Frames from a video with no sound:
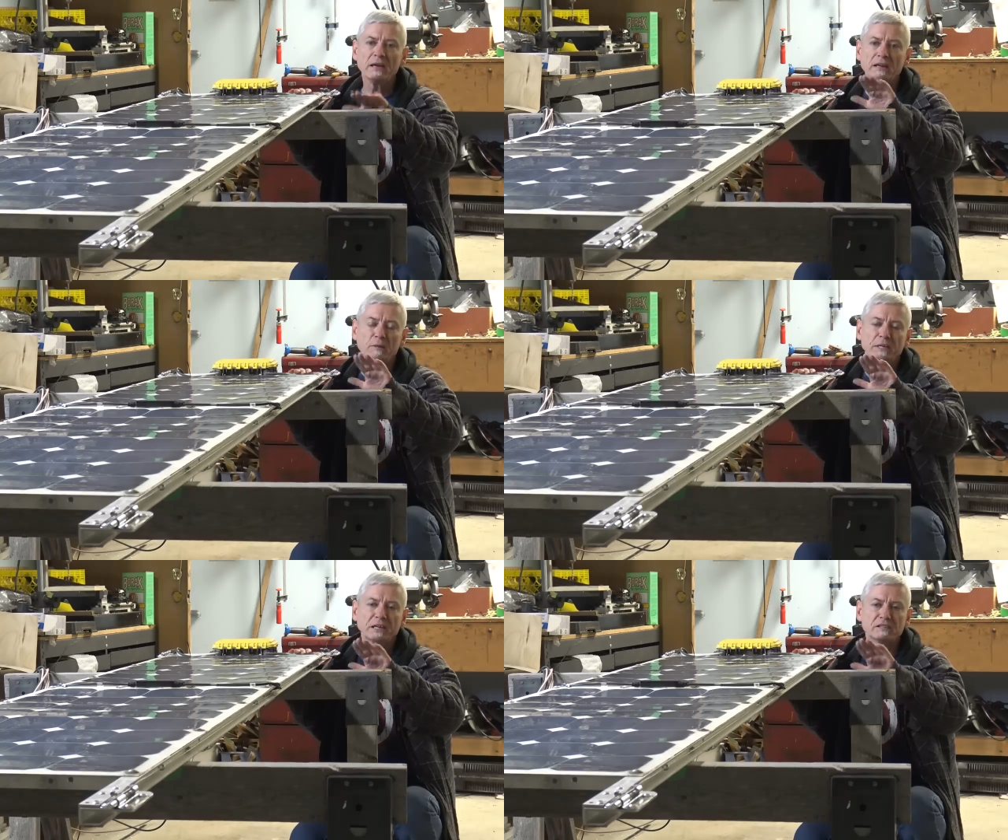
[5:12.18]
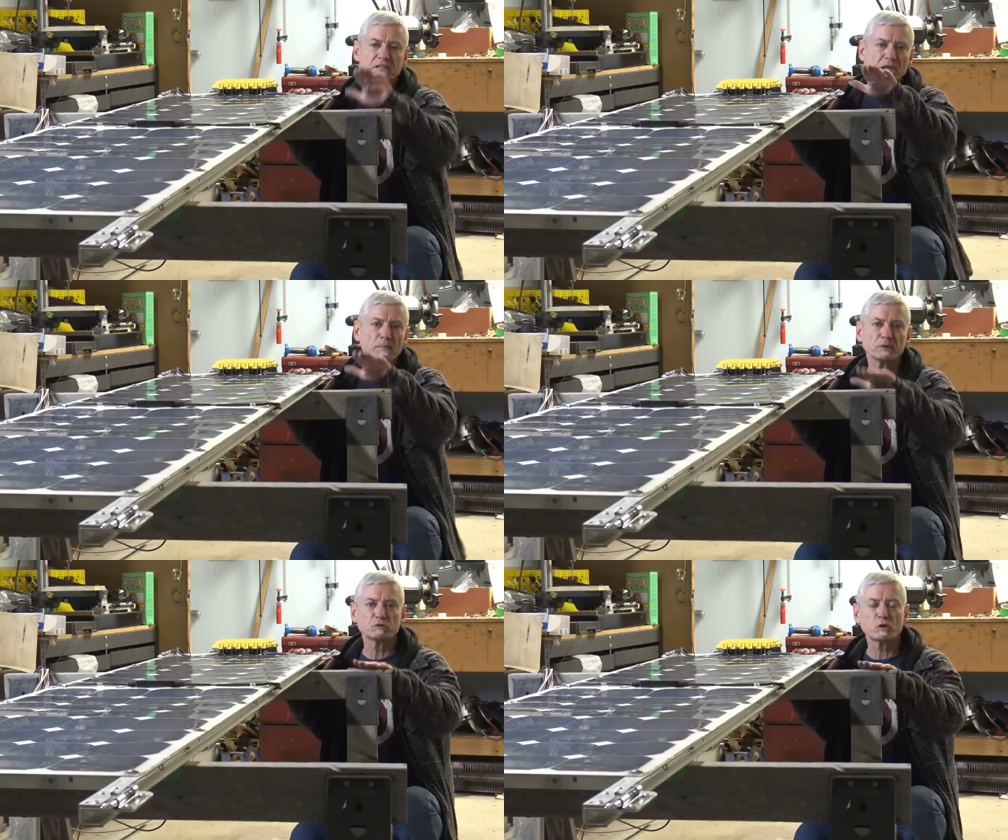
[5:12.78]
Now, because it's
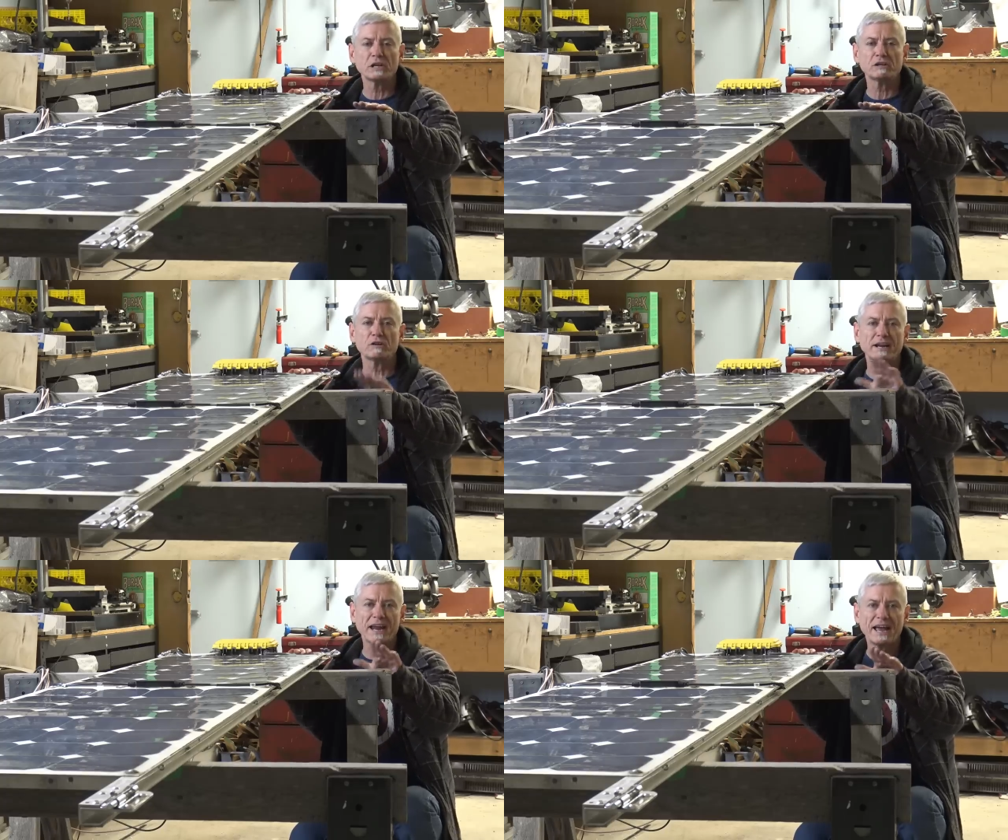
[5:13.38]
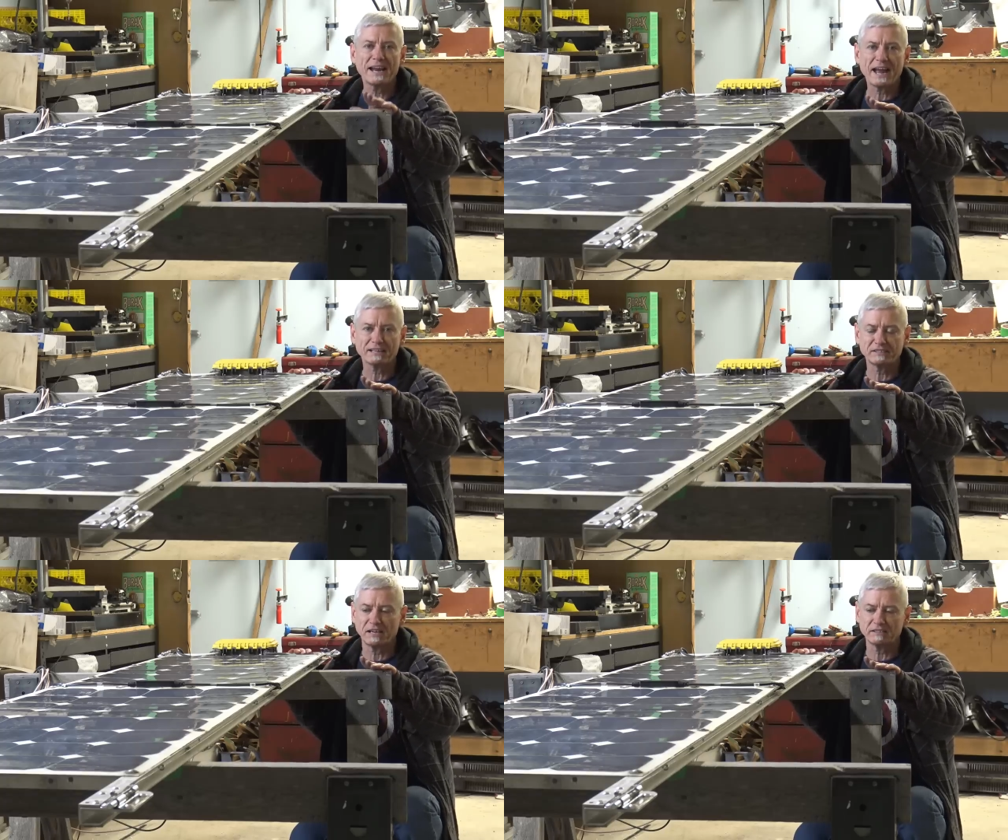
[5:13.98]
up the trailer, I can't
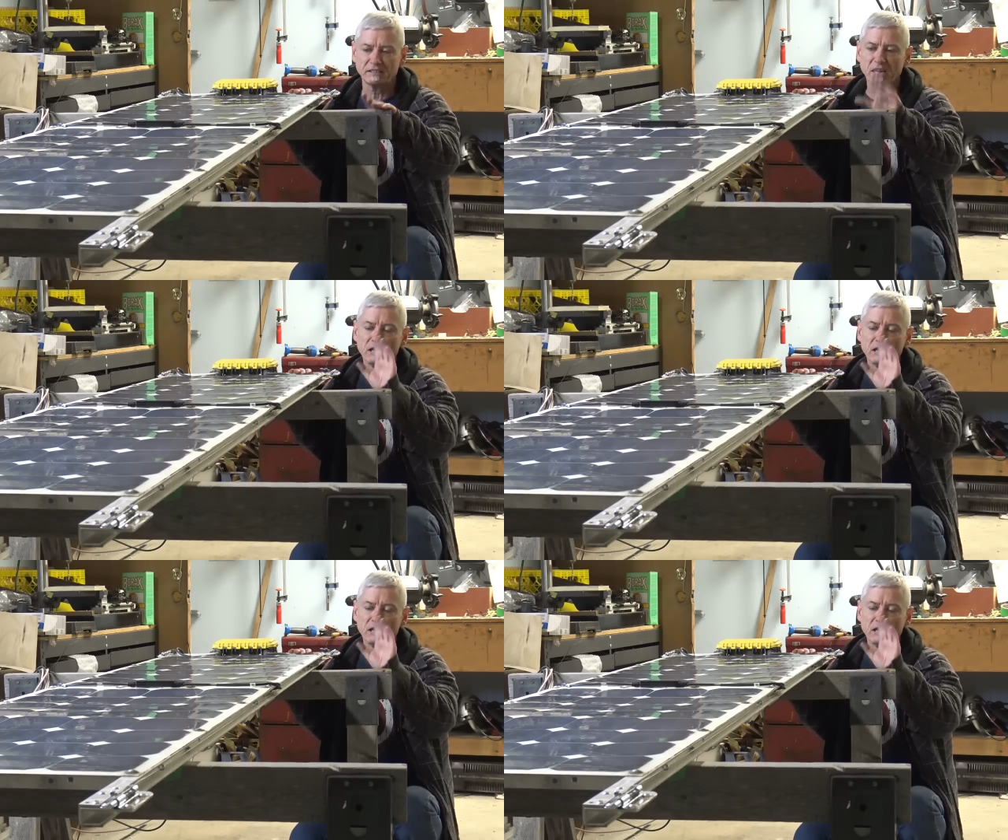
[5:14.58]
access it.